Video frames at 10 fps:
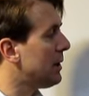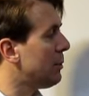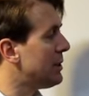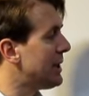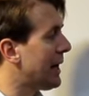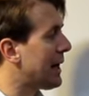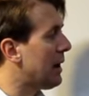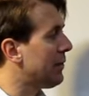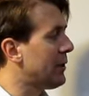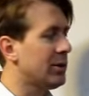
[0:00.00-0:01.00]
We take
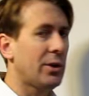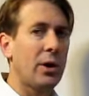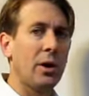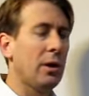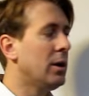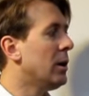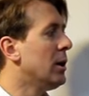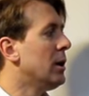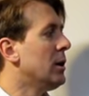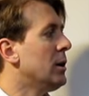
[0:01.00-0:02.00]
out the da,
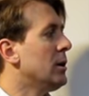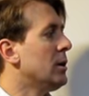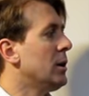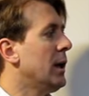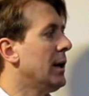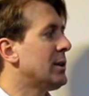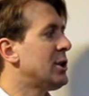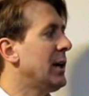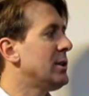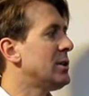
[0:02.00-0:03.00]
and it
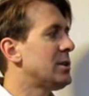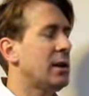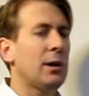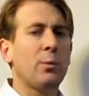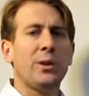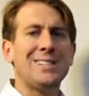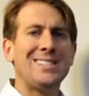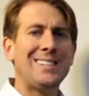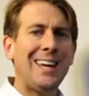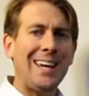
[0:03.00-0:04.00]
changes out with a
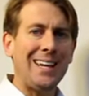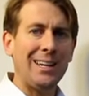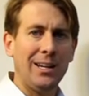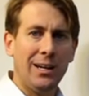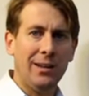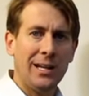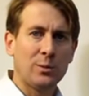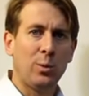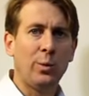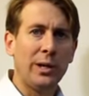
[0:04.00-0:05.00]
zain, and
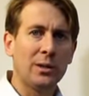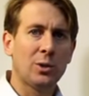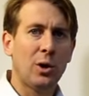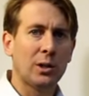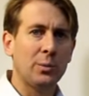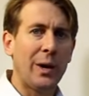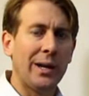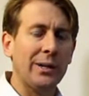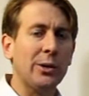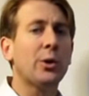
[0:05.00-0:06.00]
that's what we talked
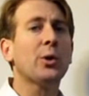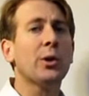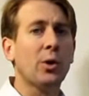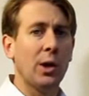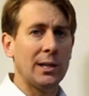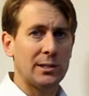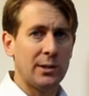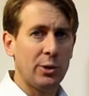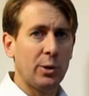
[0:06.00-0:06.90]
about in an earlier lesson.